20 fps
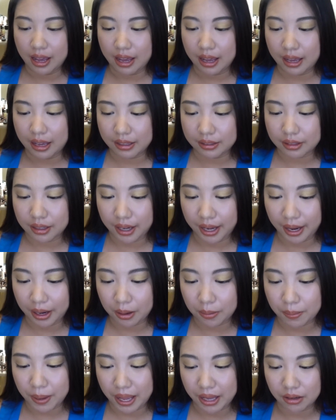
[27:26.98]
is a
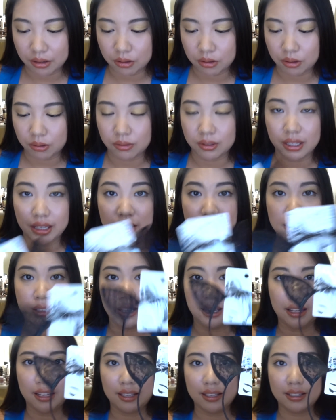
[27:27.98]
hairband. So this
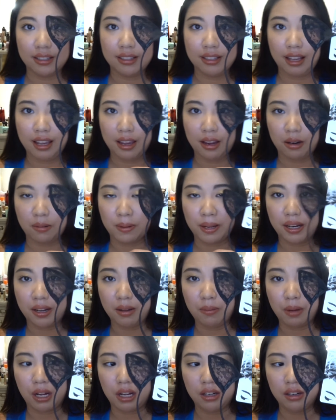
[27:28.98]
is the hairband
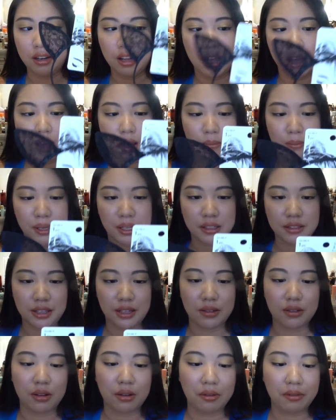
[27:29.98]
I bought because
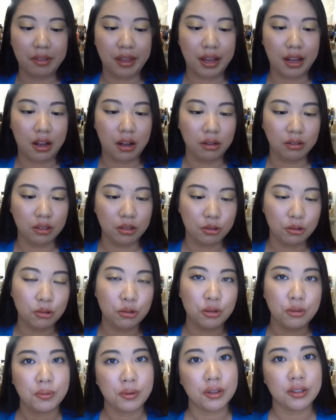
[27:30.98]
I know that all the
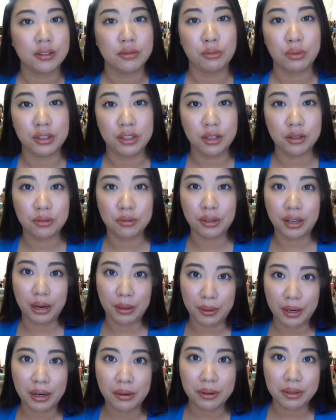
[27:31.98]
YouTubers, when they do
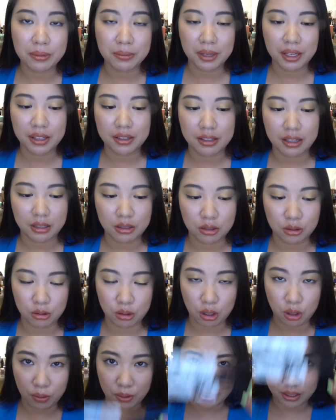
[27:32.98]
Get Ready With Me, they just
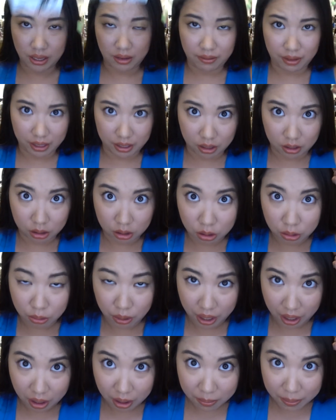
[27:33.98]
always have like a
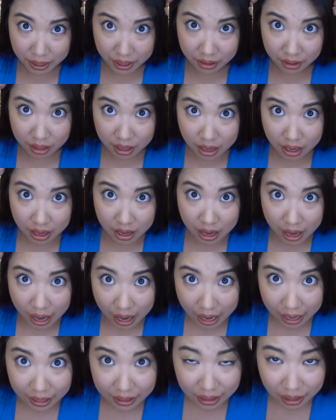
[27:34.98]
cute hairband.
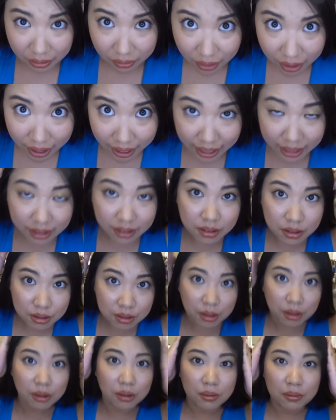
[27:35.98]
I never had it,
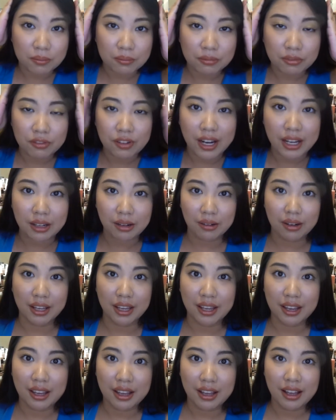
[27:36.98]
so
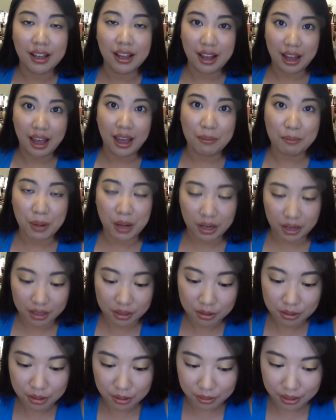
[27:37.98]
finally I
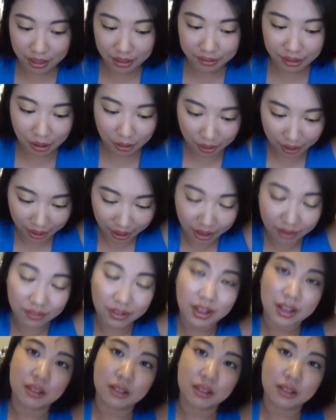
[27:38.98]
bought it. So that now I have it